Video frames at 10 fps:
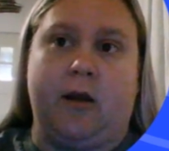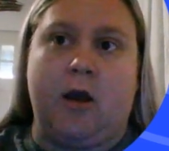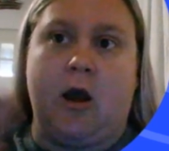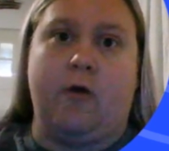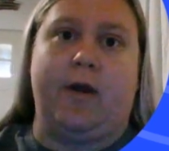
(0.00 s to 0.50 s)

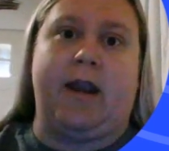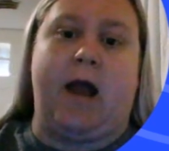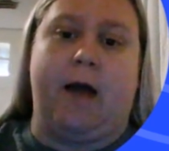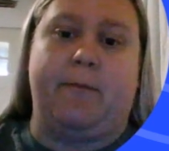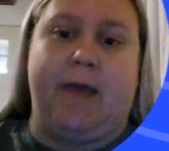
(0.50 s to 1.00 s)
go and
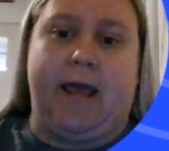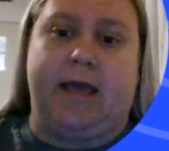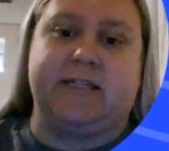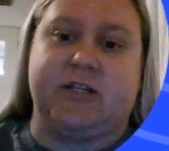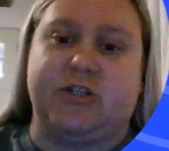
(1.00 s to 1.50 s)
not pay
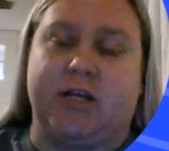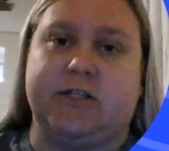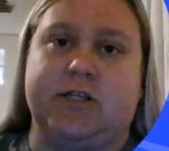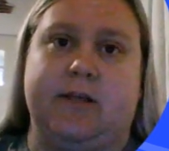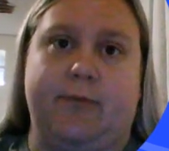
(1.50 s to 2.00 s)
attention
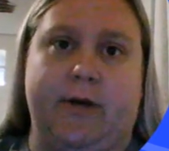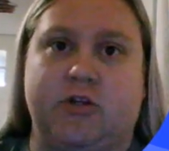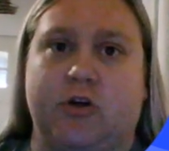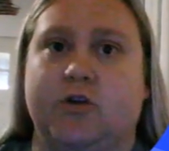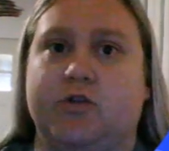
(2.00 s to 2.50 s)
to the
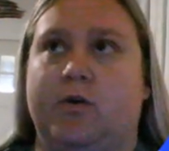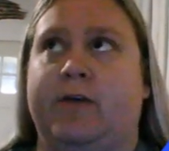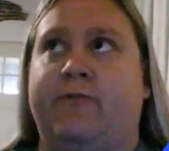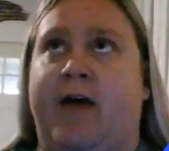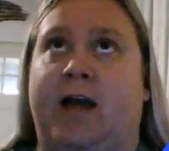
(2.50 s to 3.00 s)
pictures or
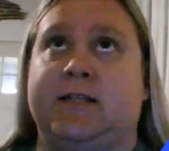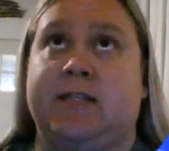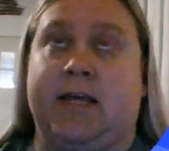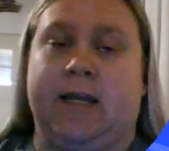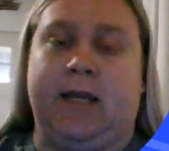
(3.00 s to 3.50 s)
the fact
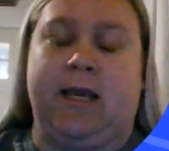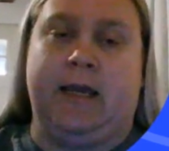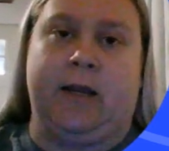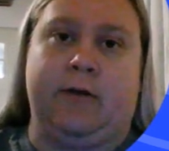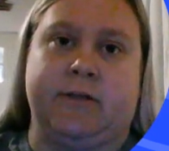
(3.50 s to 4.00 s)
that,
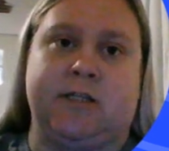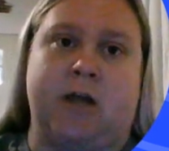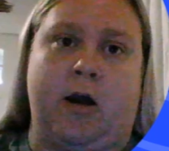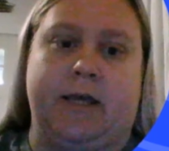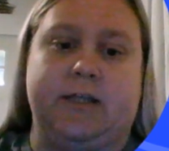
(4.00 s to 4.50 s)
it's
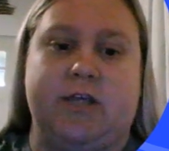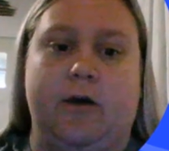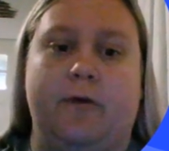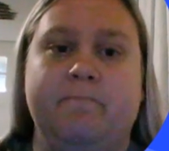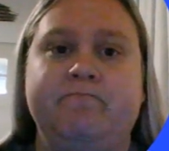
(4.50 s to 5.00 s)
talking to you.